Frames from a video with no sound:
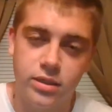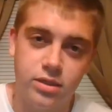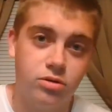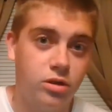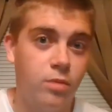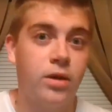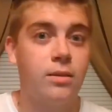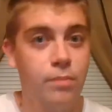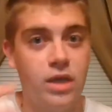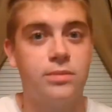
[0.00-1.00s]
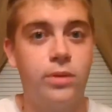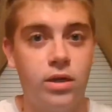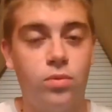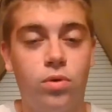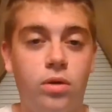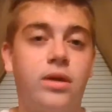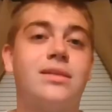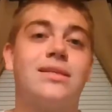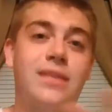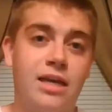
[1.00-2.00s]
to watch those two because you're talking about the
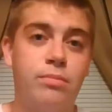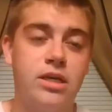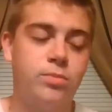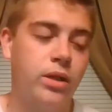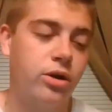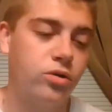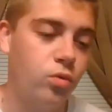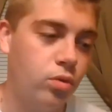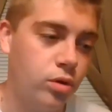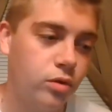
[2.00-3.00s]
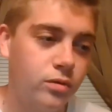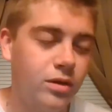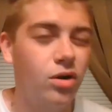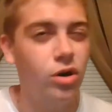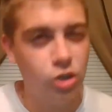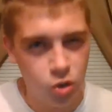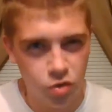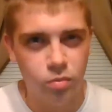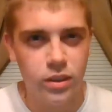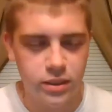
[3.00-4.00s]
best player in the world against the second best player in the
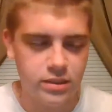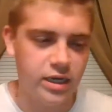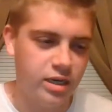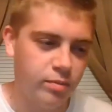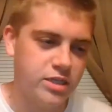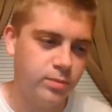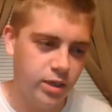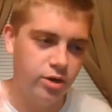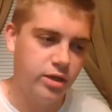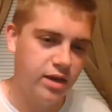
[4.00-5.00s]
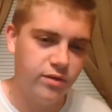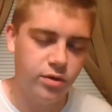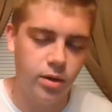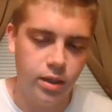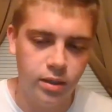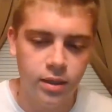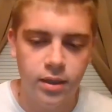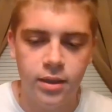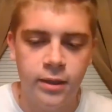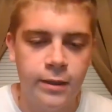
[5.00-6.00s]
world, arguably second best player
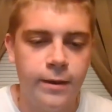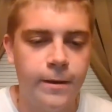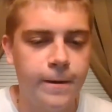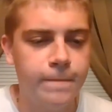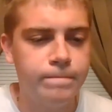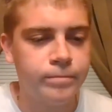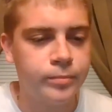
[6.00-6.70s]
in Kevin Durant.